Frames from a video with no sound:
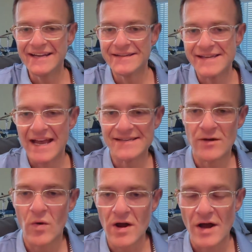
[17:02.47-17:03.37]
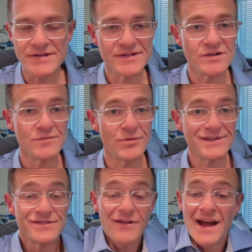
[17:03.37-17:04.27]
is asking what causes the dew
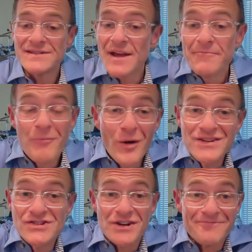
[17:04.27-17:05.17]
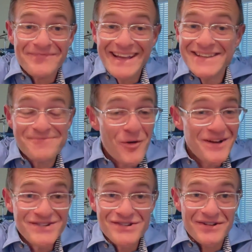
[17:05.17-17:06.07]
points to rise? Moisture. It's
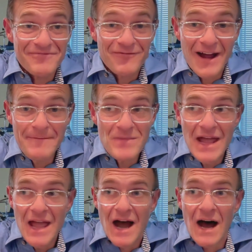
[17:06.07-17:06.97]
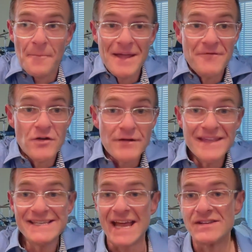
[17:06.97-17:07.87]
moisture, right? If you're in the
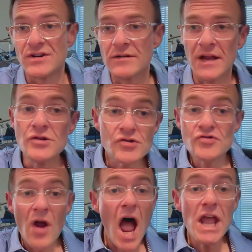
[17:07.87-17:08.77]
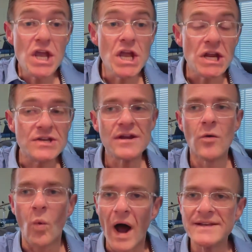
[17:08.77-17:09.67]
desert, it's a dry heat.
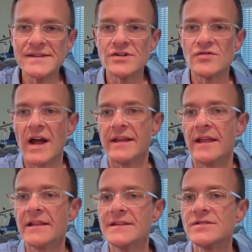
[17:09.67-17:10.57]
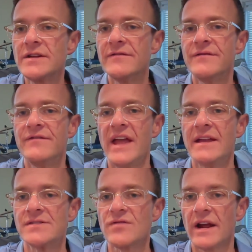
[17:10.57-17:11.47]
Why is it a dry heat? Like, let's look at
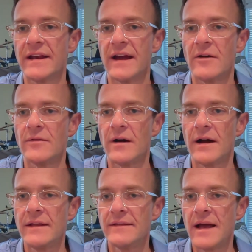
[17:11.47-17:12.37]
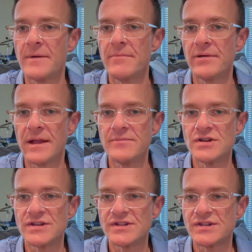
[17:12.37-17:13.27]
Vegas right now. All right. I'm going to pull up
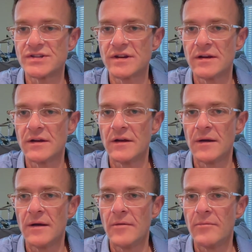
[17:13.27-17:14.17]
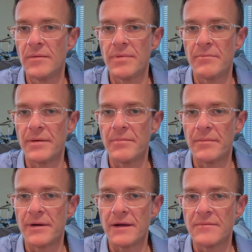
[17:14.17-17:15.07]
just.
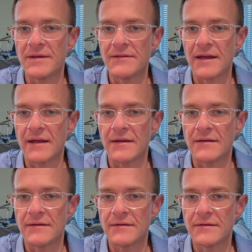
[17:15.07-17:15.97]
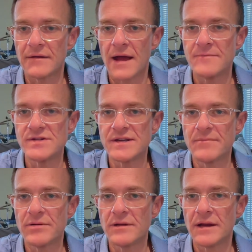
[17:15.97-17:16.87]
Give me a second. I'm just going
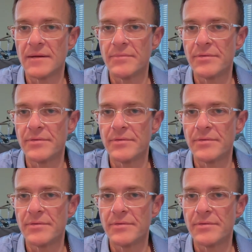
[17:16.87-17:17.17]
to pull up